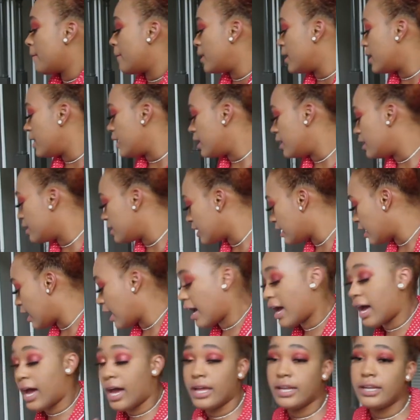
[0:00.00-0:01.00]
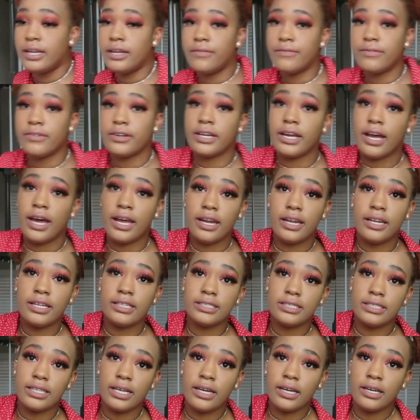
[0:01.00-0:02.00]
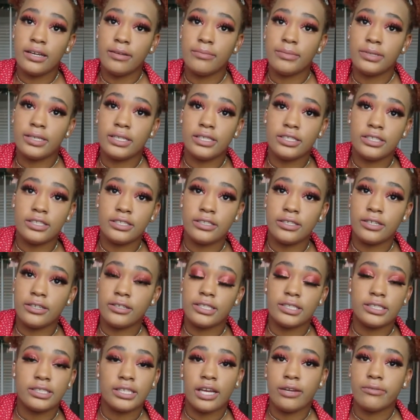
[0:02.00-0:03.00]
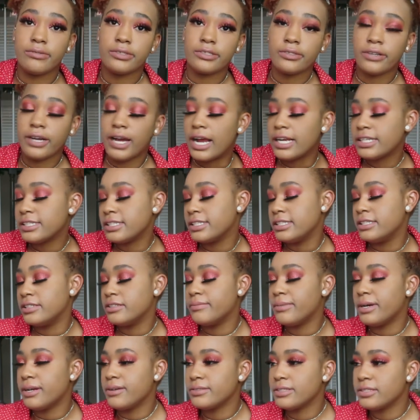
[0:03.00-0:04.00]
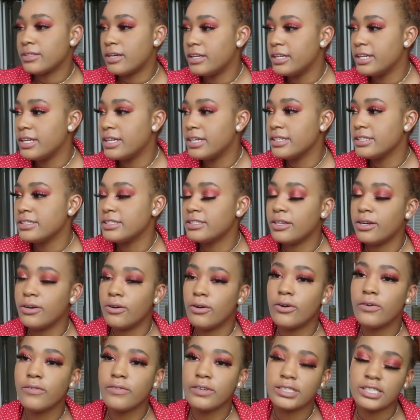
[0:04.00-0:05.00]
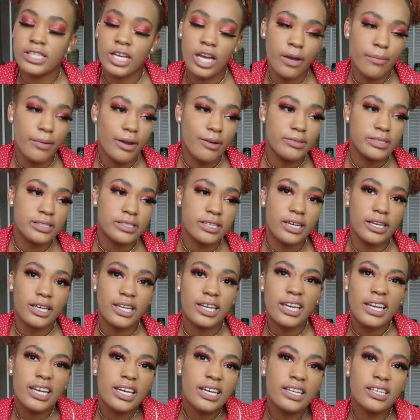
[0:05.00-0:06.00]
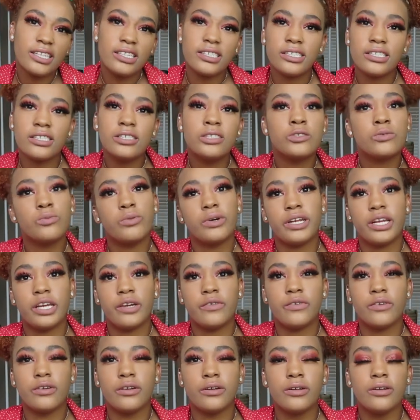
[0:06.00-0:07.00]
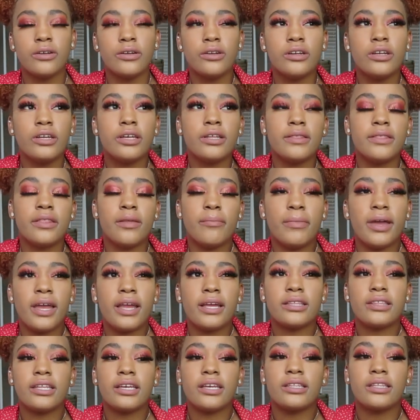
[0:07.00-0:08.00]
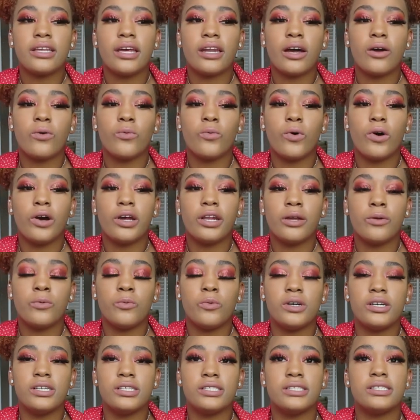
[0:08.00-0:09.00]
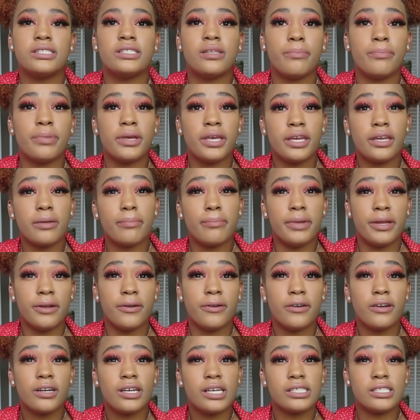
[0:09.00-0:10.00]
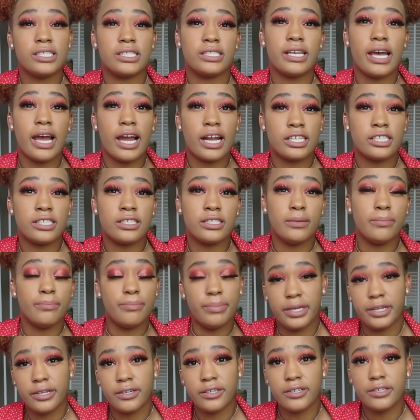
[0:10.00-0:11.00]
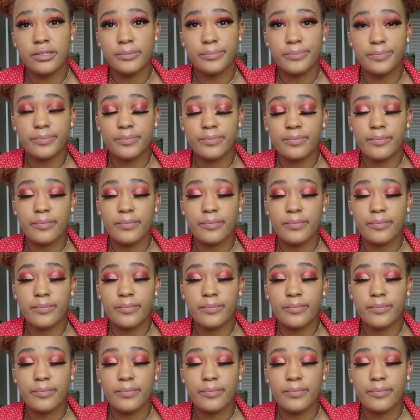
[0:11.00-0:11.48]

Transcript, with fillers: But I never got it in time because you know the site was crashing and everybody was on there. So over time, I was like, eh, it's whatever. The main thing that I wanted was the pig mirror because it's actually bigger,